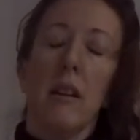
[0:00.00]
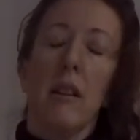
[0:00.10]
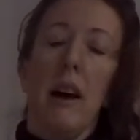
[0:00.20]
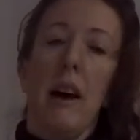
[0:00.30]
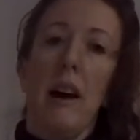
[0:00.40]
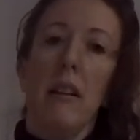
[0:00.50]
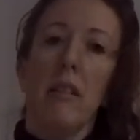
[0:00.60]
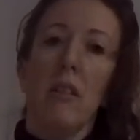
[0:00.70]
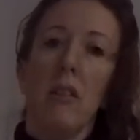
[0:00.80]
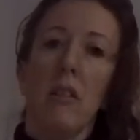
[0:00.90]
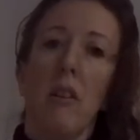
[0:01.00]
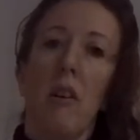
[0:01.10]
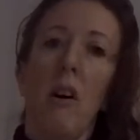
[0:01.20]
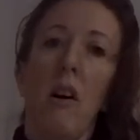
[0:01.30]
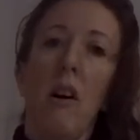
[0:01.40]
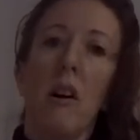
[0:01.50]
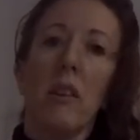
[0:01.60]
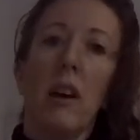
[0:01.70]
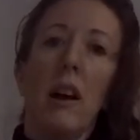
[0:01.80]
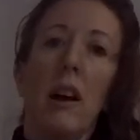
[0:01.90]
the hands on your heart
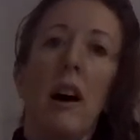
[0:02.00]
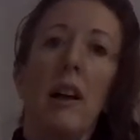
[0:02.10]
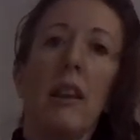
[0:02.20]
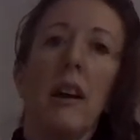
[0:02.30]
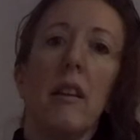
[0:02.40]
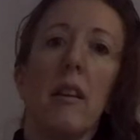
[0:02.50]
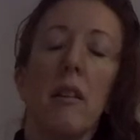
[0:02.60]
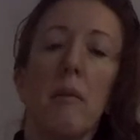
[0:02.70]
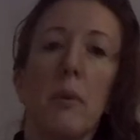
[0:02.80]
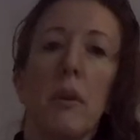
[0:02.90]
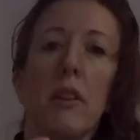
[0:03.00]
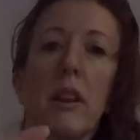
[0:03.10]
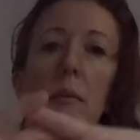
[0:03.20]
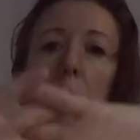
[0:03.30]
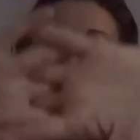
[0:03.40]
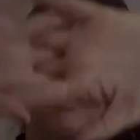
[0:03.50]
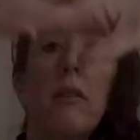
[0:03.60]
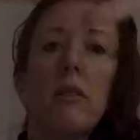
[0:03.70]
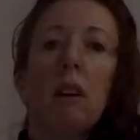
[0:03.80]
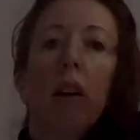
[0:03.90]
and then pushing them out,